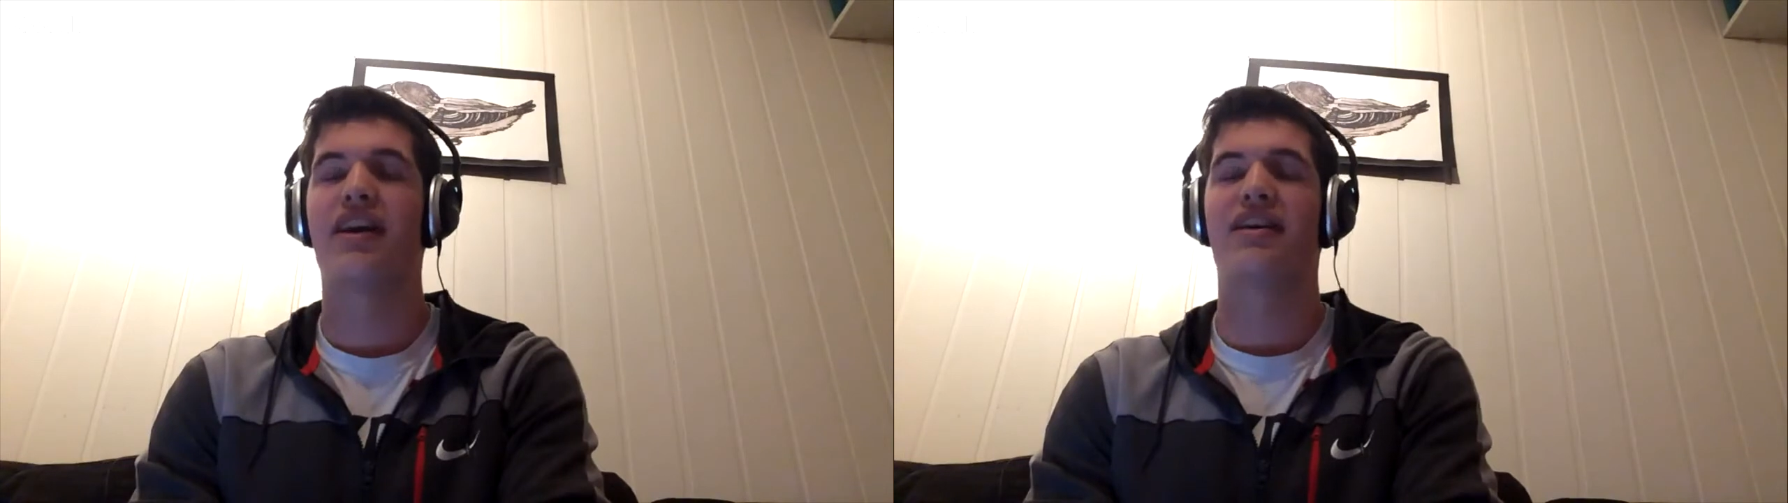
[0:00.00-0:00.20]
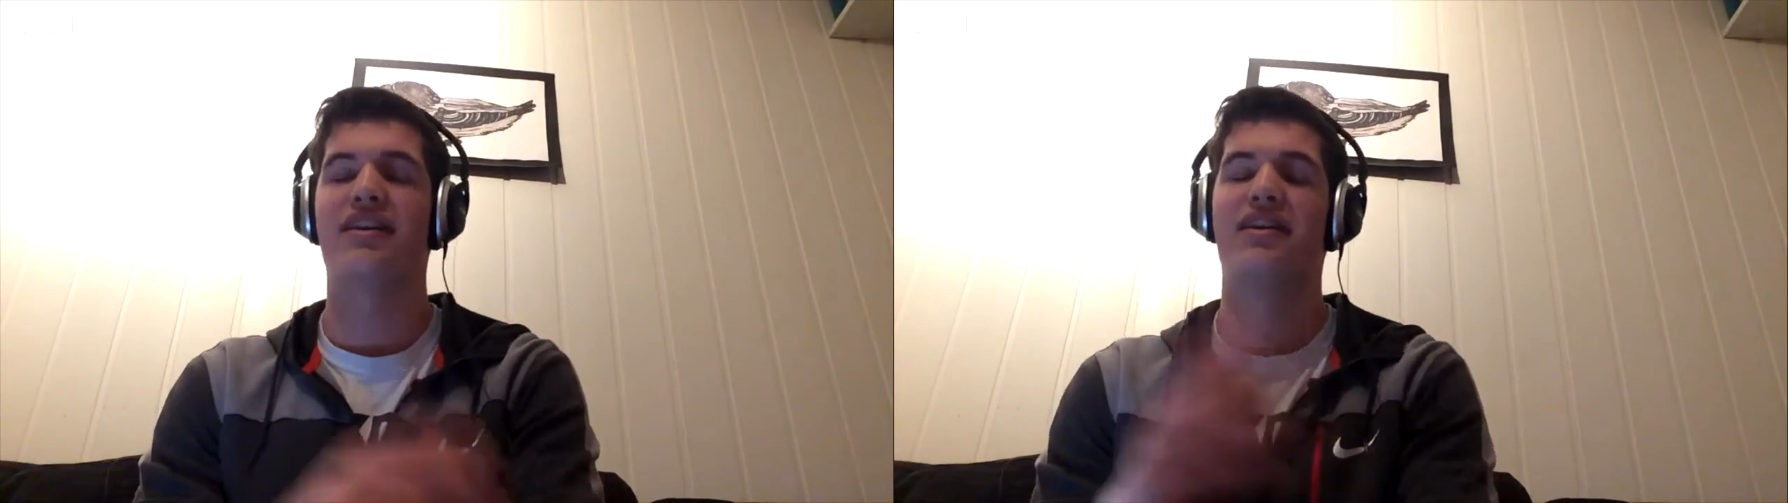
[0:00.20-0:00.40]

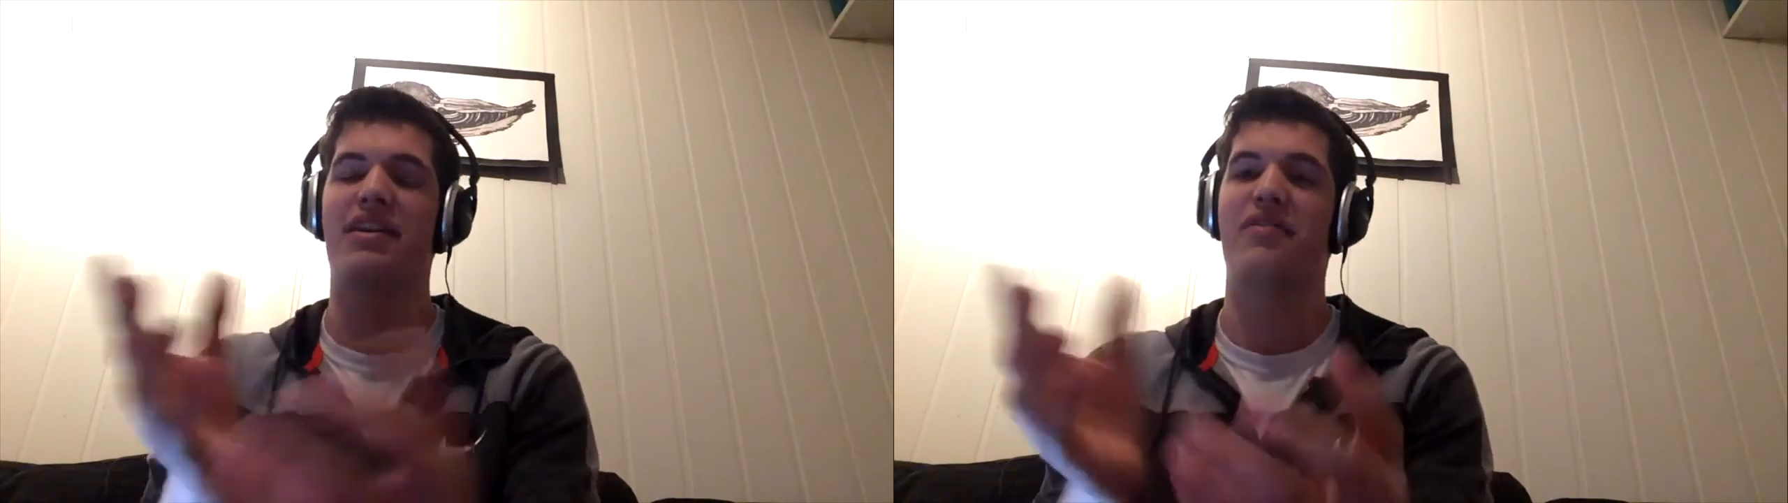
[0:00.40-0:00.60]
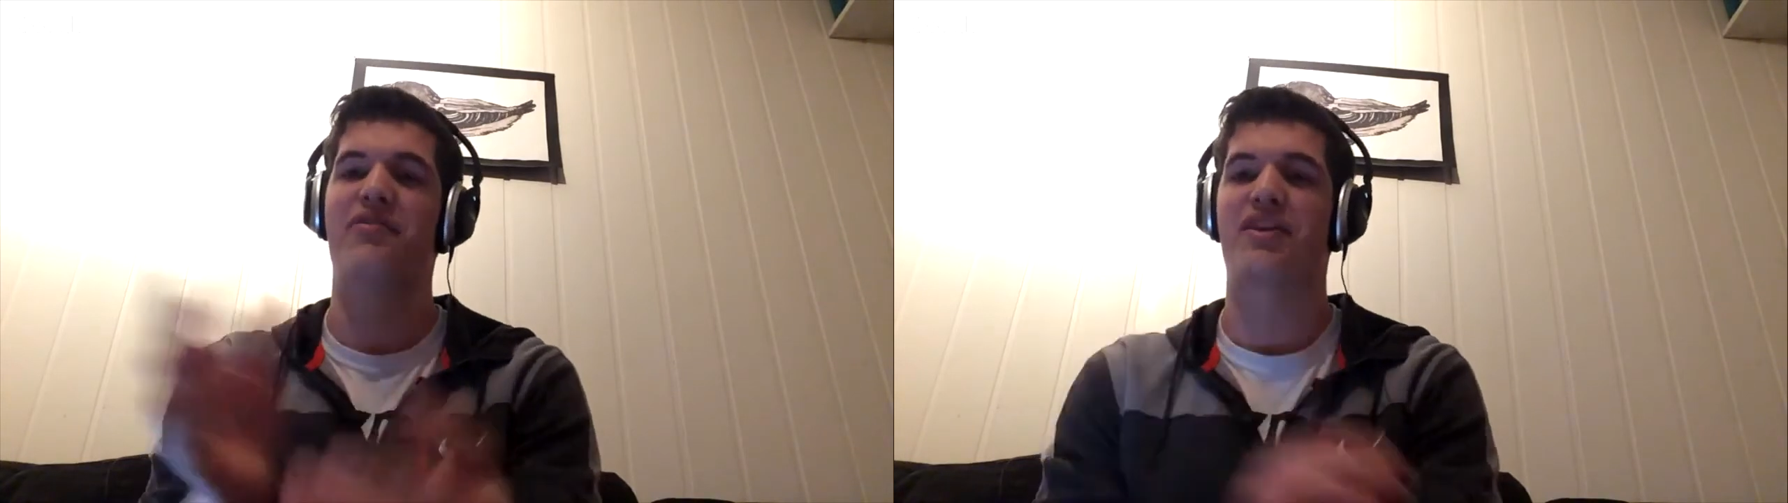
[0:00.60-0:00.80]
if
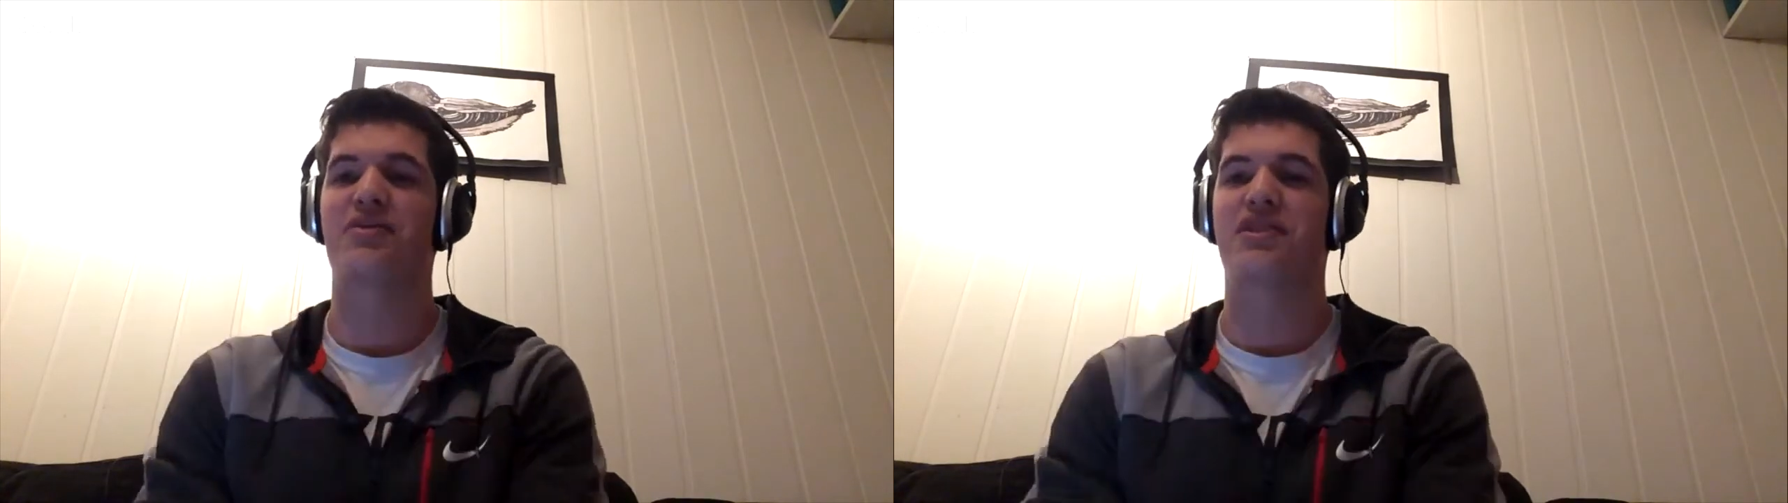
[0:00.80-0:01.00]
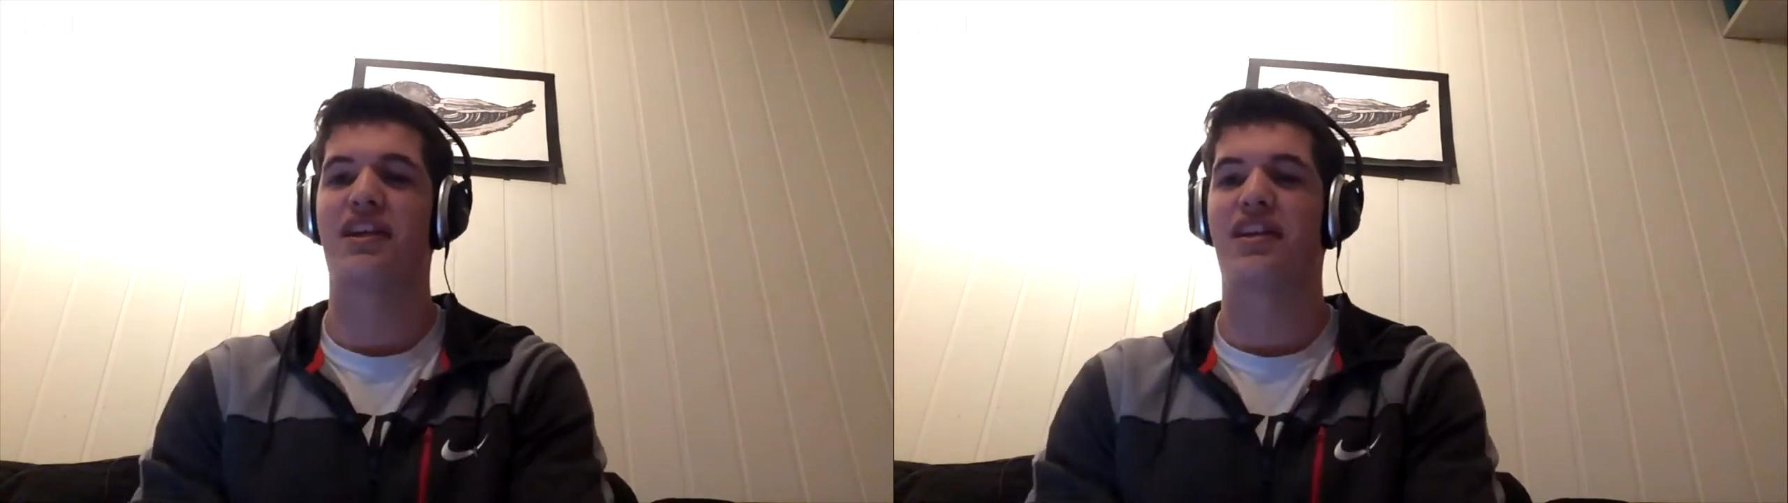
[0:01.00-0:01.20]
I could
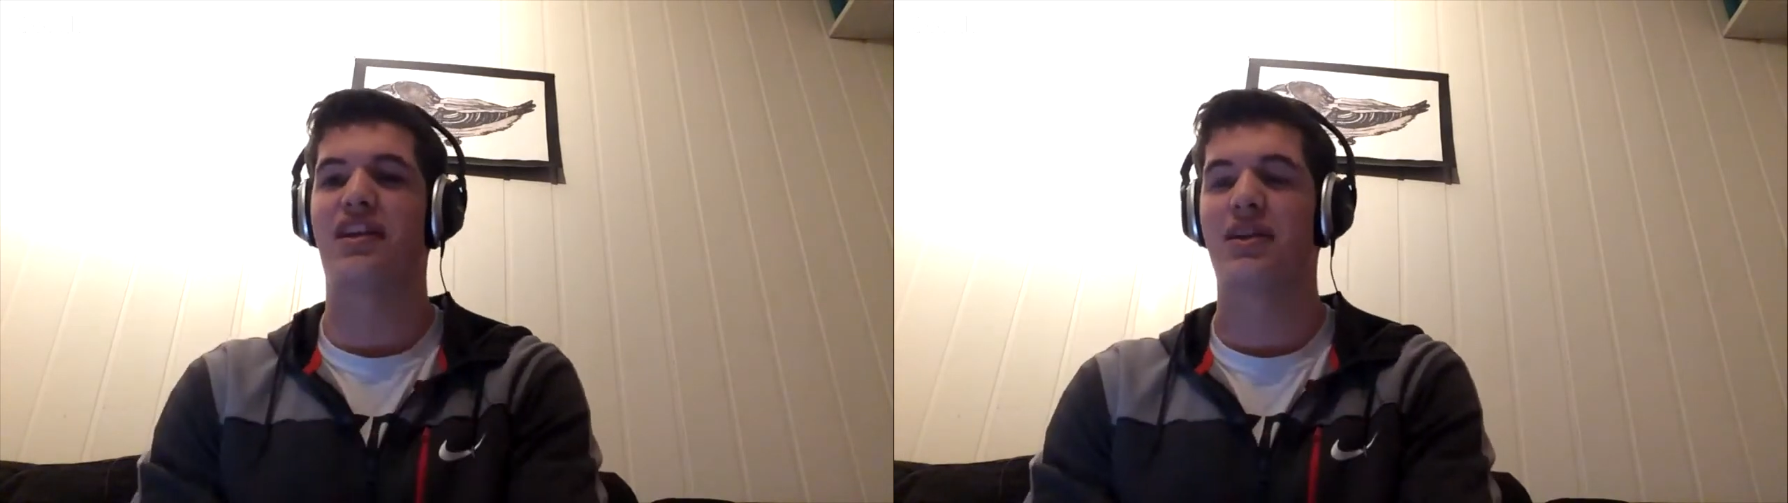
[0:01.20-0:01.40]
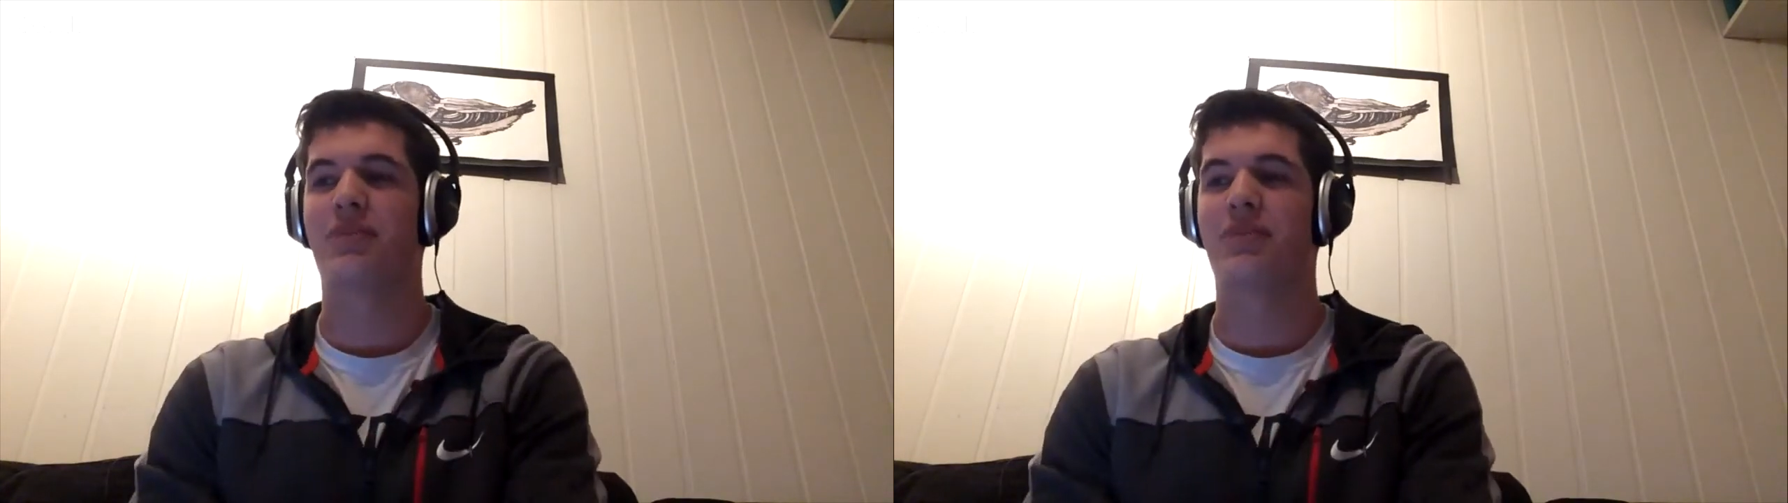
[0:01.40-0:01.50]
tell a little bit